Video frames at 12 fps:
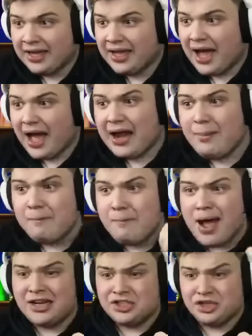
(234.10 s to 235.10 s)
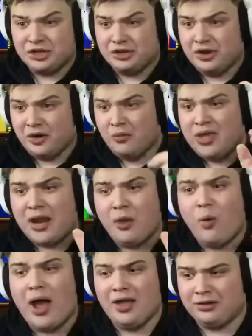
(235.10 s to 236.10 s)
And imagine we had a
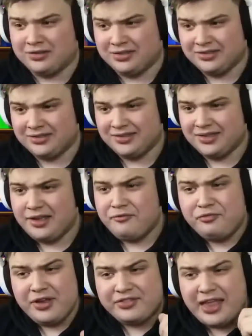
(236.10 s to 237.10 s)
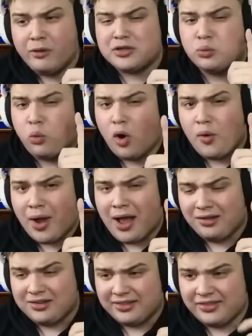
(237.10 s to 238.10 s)
wild. If there was one
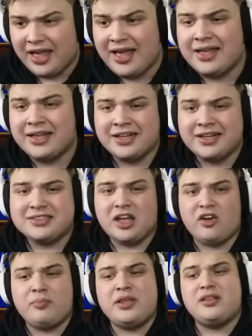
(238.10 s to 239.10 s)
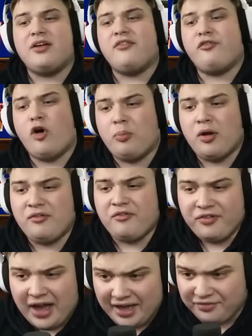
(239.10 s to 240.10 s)
wild in there, that would have been
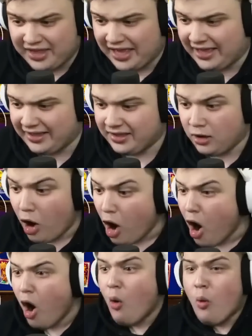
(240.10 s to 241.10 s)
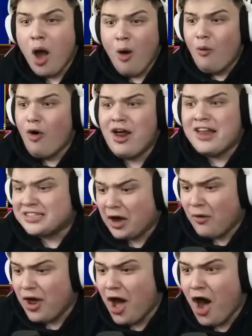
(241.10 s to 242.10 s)
4.5k. Oh! What is
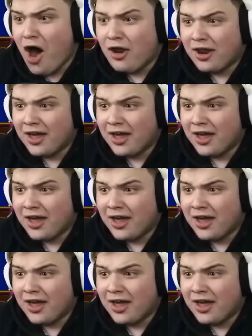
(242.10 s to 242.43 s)
going on?